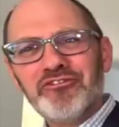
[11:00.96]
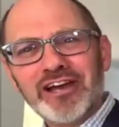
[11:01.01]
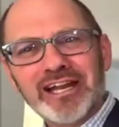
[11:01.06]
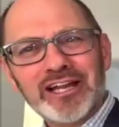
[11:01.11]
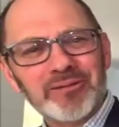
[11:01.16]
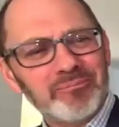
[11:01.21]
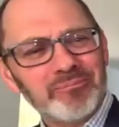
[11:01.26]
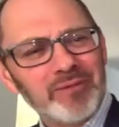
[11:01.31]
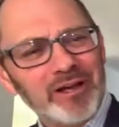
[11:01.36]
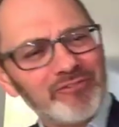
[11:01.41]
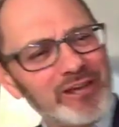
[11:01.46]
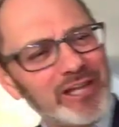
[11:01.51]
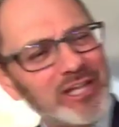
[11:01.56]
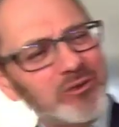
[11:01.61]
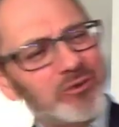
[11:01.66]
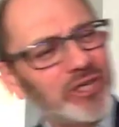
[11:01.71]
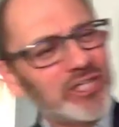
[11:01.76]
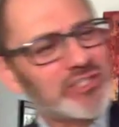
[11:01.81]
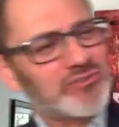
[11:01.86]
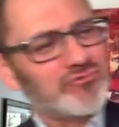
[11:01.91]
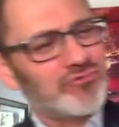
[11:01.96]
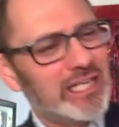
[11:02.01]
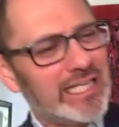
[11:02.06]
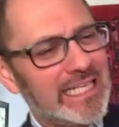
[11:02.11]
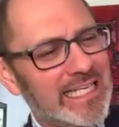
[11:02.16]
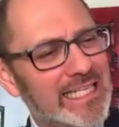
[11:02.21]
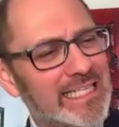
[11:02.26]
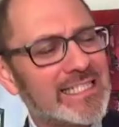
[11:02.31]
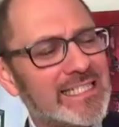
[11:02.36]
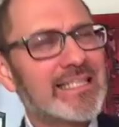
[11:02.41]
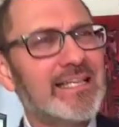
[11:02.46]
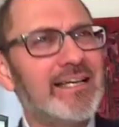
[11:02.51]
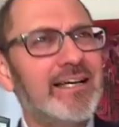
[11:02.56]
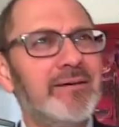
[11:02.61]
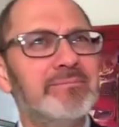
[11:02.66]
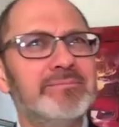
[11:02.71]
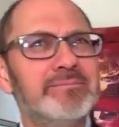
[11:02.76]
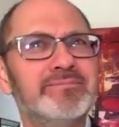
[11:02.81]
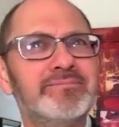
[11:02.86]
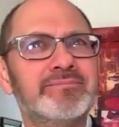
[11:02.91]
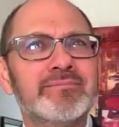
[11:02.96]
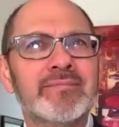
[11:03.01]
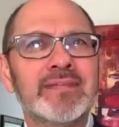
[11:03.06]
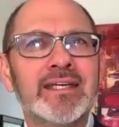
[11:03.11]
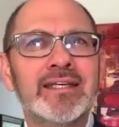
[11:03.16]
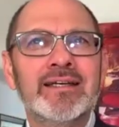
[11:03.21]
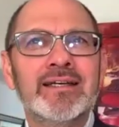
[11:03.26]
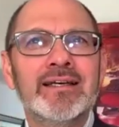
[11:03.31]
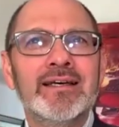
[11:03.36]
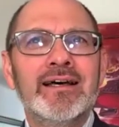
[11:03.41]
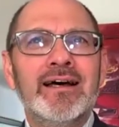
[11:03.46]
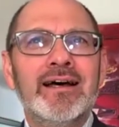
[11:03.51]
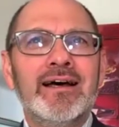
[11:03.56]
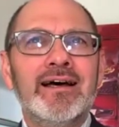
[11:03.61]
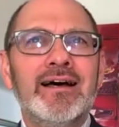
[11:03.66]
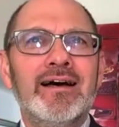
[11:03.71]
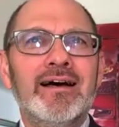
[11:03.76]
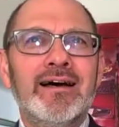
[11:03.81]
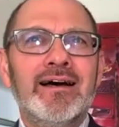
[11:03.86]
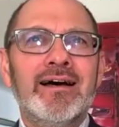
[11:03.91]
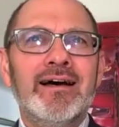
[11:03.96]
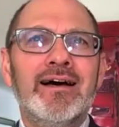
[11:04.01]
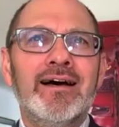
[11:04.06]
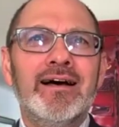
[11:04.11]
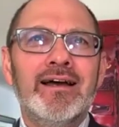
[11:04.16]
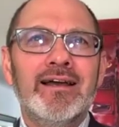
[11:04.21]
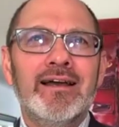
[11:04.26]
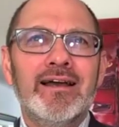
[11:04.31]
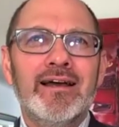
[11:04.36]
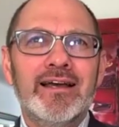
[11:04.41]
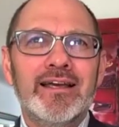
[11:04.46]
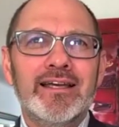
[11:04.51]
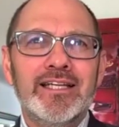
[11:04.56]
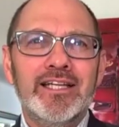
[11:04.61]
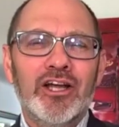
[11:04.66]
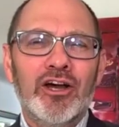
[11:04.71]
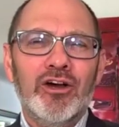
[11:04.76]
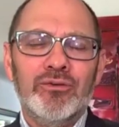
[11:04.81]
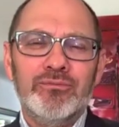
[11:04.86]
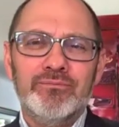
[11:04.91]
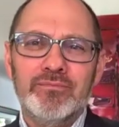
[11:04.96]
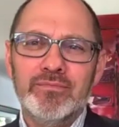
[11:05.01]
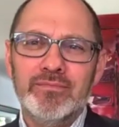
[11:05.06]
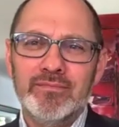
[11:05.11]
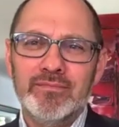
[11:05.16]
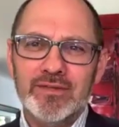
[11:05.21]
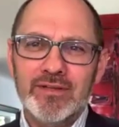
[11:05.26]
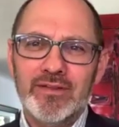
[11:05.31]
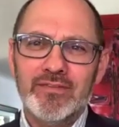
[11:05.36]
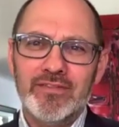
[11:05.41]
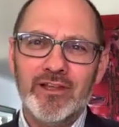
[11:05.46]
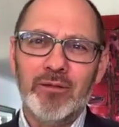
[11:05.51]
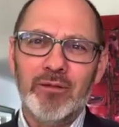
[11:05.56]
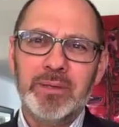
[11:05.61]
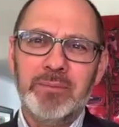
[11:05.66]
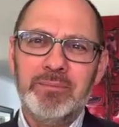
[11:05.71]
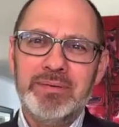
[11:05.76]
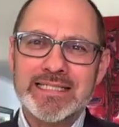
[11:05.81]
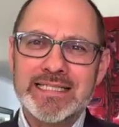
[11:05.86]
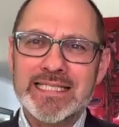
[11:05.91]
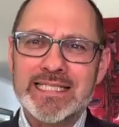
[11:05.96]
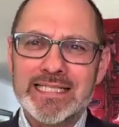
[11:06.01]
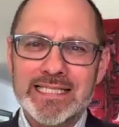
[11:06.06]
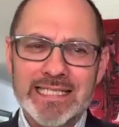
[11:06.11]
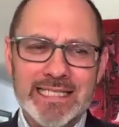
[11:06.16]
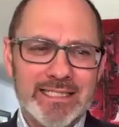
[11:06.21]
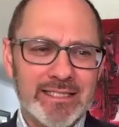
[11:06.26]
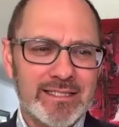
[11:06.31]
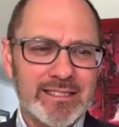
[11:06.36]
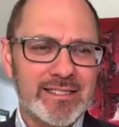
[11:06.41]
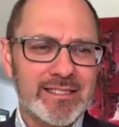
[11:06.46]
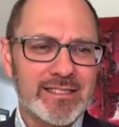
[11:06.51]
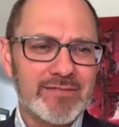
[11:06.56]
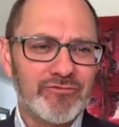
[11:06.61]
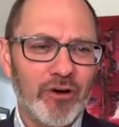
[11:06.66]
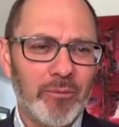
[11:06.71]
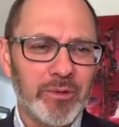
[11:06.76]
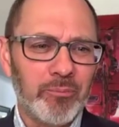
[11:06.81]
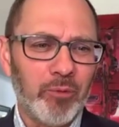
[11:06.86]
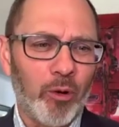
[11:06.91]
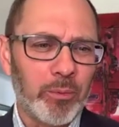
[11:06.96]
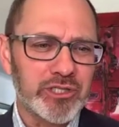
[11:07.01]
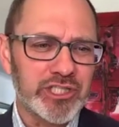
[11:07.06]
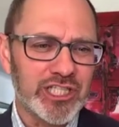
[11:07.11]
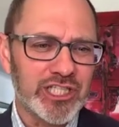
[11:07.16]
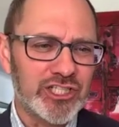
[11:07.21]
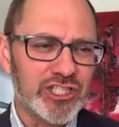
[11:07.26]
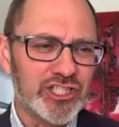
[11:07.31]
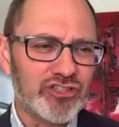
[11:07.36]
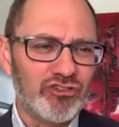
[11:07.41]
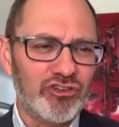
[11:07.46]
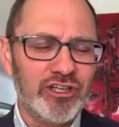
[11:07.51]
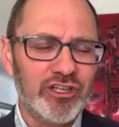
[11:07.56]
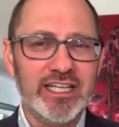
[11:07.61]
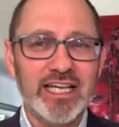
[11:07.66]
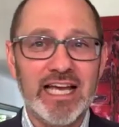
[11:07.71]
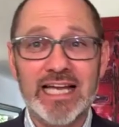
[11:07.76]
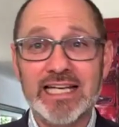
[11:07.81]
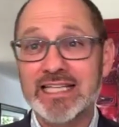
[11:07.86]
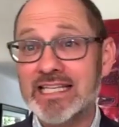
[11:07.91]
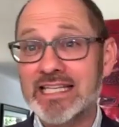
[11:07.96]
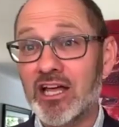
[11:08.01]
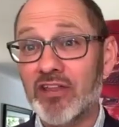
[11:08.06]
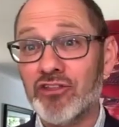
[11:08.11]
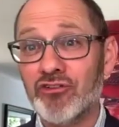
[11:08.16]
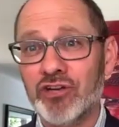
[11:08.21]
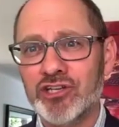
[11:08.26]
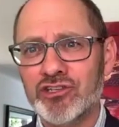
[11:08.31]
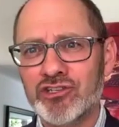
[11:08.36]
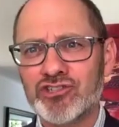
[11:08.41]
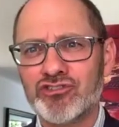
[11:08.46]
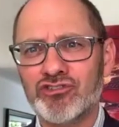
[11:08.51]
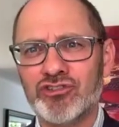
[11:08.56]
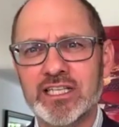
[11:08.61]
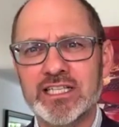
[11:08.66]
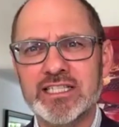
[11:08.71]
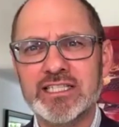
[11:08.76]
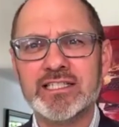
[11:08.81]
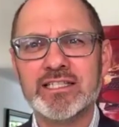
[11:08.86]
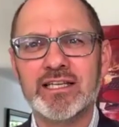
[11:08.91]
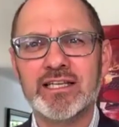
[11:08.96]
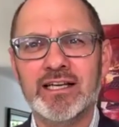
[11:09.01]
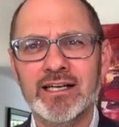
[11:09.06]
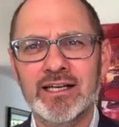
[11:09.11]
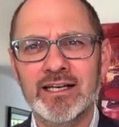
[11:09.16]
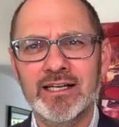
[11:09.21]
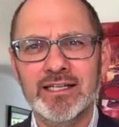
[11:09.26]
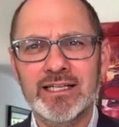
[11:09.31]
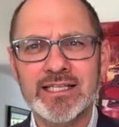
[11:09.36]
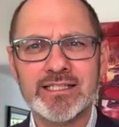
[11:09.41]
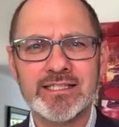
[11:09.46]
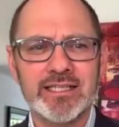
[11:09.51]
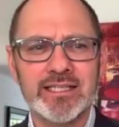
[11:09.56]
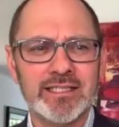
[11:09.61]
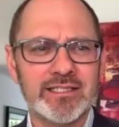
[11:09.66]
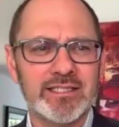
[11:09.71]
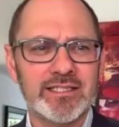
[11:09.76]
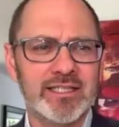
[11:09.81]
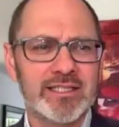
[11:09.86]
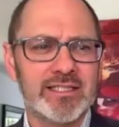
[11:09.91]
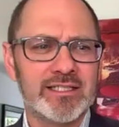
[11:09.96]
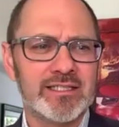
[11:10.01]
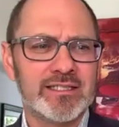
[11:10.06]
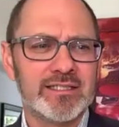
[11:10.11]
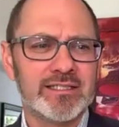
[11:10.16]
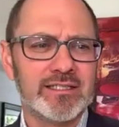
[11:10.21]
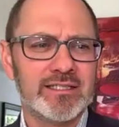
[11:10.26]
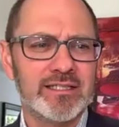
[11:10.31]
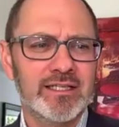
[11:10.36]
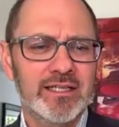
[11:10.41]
final my final question really is, um, uh, you know, there'll be business leaders from the property industry and indeed other industries uh, listening to this